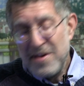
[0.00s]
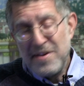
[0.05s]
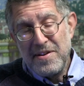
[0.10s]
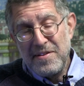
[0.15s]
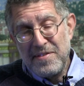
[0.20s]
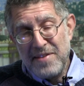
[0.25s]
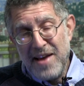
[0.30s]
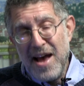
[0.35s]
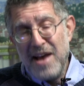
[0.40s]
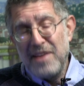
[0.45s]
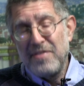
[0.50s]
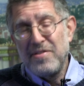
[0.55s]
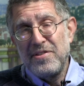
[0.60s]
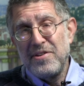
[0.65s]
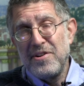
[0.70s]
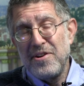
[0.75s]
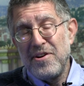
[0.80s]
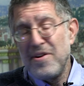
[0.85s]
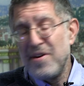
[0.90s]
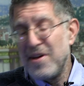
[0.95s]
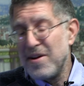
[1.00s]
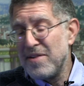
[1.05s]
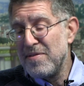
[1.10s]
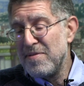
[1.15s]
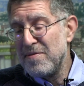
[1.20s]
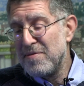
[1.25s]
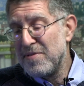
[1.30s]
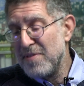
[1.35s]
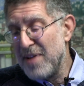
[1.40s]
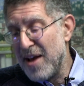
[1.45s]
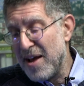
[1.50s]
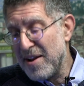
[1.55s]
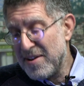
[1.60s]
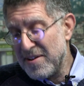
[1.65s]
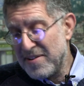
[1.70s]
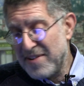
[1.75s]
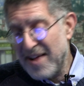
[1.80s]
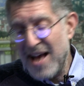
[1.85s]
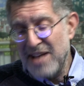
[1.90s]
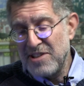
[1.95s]
Disaster and
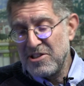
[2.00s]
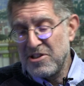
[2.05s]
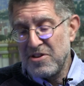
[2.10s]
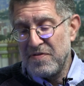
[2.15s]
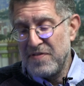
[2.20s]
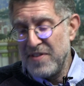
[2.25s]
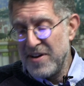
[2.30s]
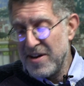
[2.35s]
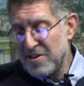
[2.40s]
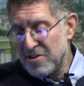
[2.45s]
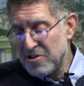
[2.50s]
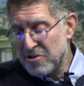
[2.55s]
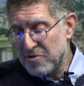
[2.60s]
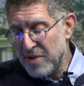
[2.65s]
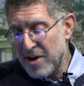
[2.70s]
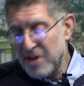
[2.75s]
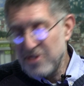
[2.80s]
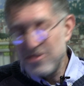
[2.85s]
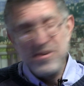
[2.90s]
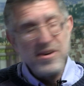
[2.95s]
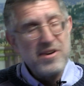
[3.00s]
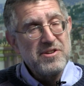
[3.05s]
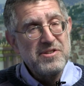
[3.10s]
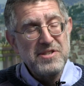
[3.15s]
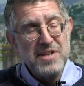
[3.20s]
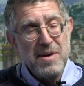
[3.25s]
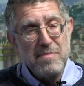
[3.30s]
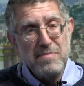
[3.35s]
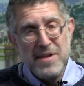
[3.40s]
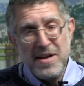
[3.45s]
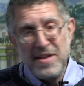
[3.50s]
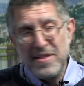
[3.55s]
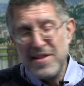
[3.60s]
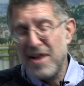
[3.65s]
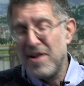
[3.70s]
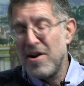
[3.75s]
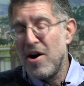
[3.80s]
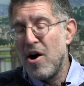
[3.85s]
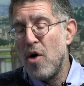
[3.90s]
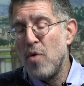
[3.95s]
catastrophe and destruction are something
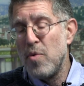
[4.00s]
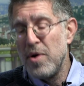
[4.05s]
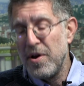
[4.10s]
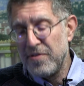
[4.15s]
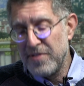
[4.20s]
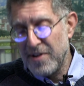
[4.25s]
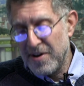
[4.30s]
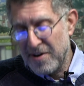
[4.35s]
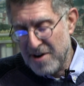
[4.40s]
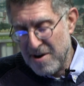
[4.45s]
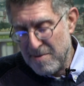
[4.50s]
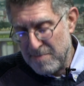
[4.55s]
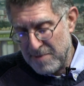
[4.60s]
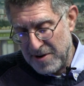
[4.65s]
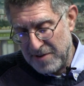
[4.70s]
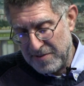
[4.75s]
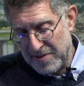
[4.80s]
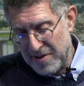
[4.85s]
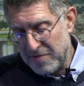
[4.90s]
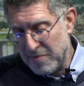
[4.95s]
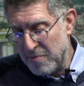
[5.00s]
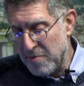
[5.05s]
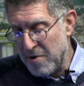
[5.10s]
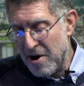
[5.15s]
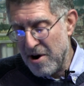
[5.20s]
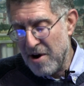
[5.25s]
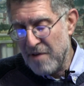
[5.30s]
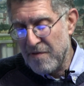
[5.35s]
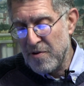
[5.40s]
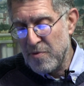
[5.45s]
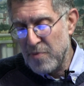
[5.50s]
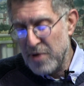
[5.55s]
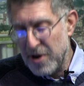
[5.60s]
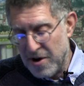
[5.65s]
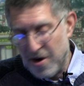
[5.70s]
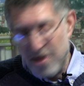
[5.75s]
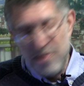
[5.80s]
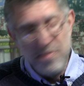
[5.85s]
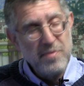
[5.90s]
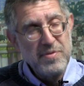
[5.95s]
that always accompanies us wherever we
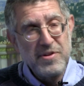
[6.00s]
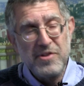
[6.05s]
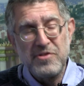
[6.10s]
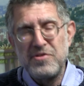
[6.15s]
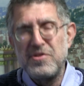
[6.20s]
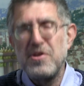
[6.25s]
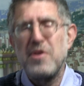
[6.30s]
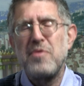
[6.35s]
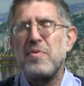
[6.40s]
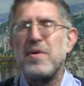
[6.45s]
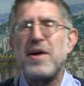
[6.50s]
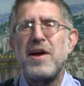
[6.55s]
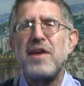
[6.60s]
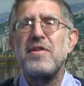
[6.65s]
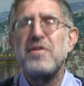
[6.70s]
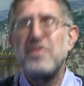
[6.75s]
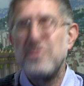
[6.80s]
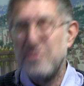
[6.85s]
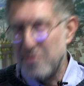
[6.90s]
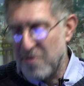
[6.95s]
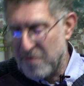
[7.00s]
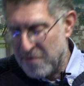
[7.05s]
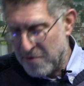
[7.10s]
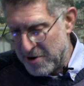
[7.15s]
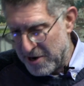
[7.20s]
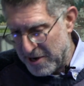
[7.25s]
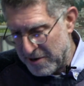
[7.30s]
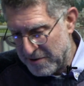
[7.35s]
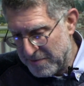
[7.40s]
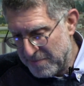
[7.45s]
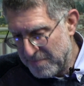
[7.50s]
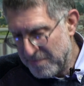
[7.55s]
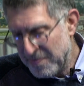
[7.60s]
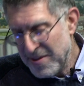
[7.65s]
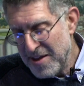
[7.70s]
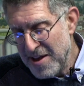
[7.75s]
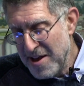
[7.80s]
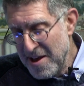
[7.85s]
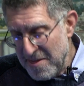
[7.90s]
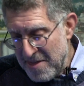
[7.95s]
go. There's no way to avoid it.
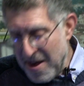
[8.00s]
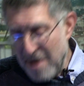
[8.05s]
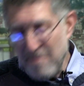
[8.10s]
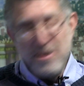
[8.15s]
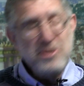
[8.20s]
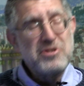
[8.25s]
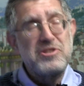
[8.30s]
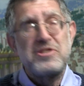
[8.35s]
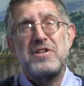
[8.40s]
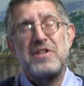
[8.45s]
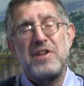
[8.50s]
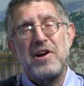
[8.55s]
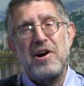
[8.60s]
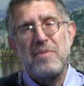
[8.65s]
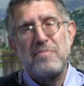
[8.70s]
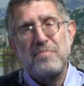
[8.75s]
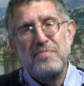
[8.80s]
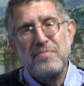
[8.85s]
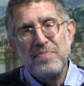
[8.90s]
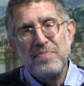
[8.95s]
That much is clear.